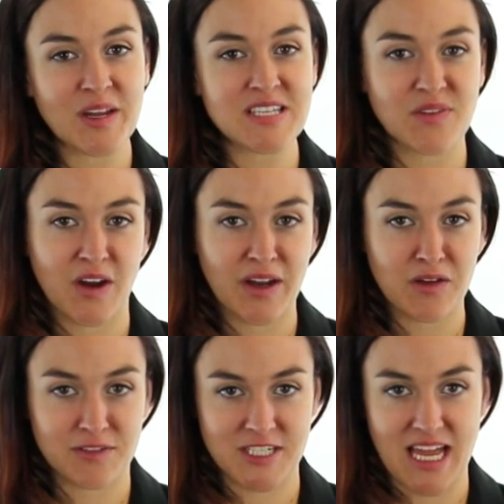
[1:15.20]
rates vary
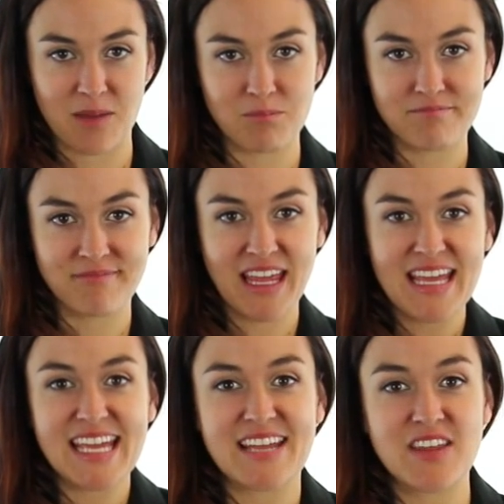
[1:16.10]
over time.
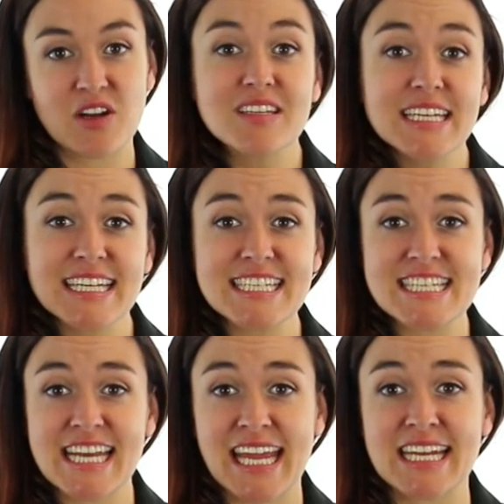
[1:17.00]
In the early
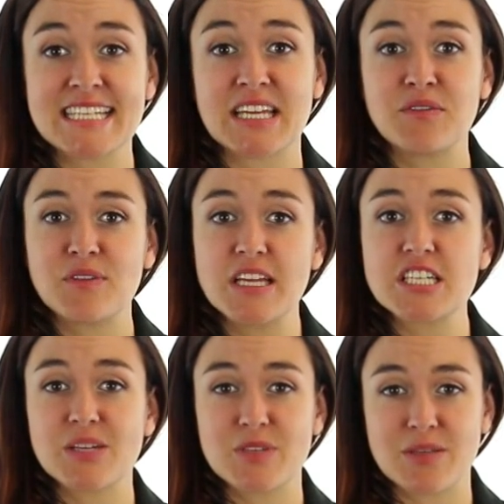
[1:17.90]
1980s,
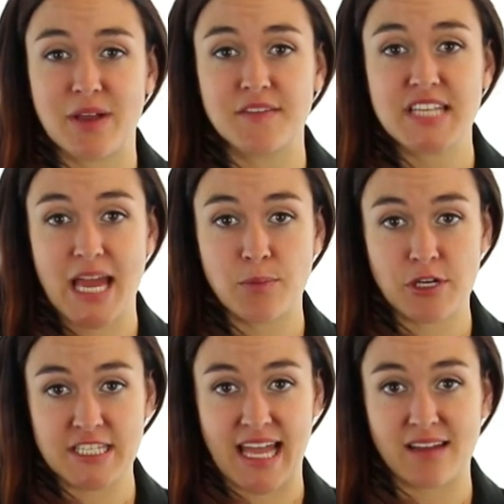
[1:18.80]
inflation was above
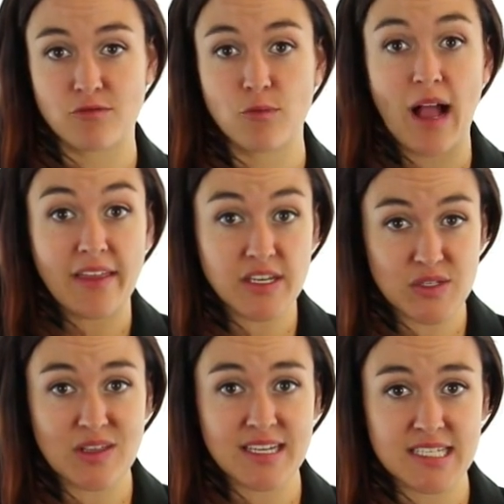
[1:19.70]
10%, while in
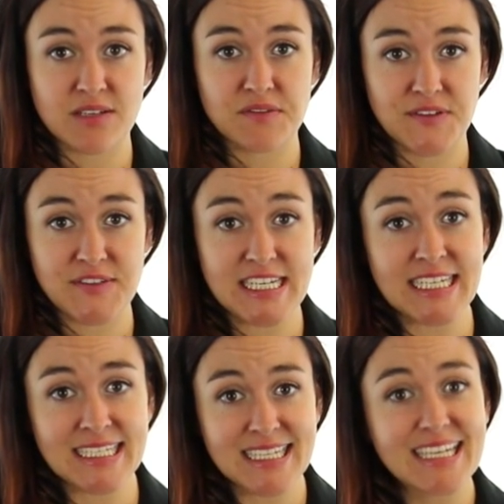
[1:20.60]

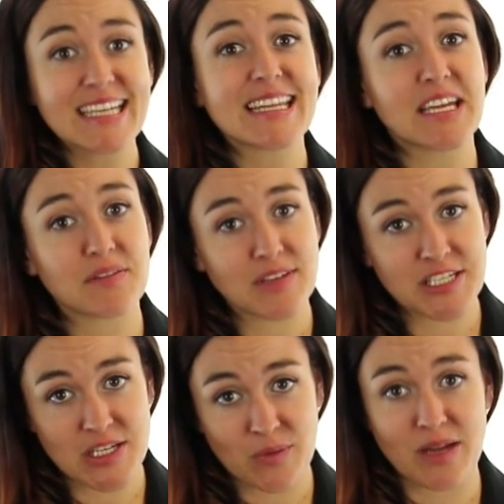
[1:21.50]
2015, the
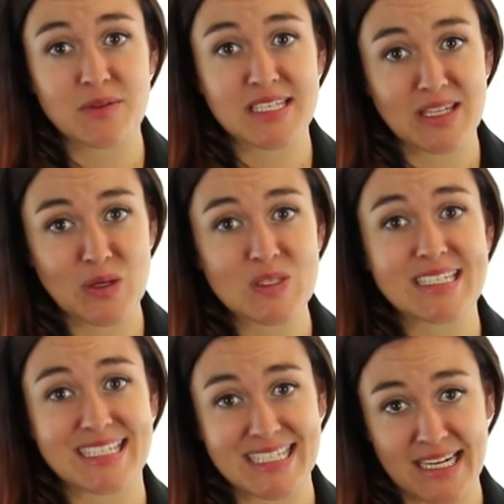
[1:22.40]
inflation rate was close
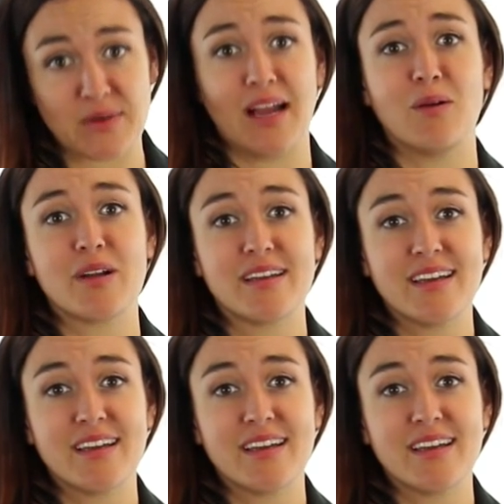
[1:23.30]
to zero.